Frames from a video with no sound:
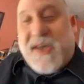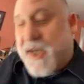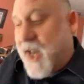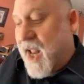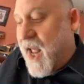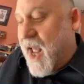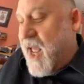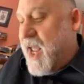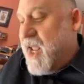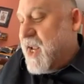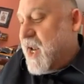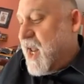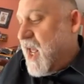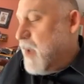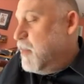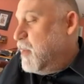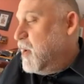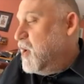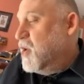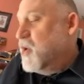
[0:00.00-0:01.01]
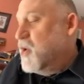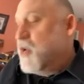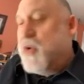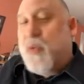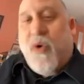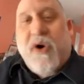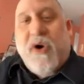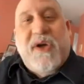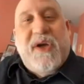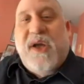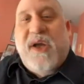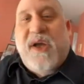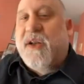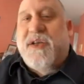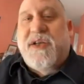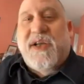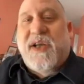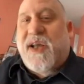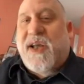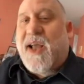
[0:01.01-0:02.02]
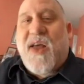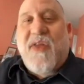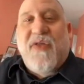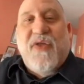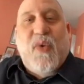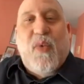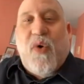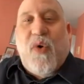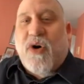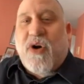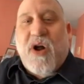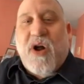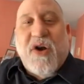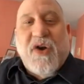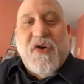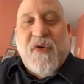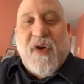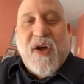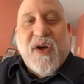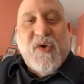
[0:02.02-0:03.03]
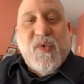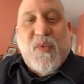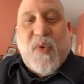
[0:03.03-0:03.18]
today, and I've been working to end the war on drugs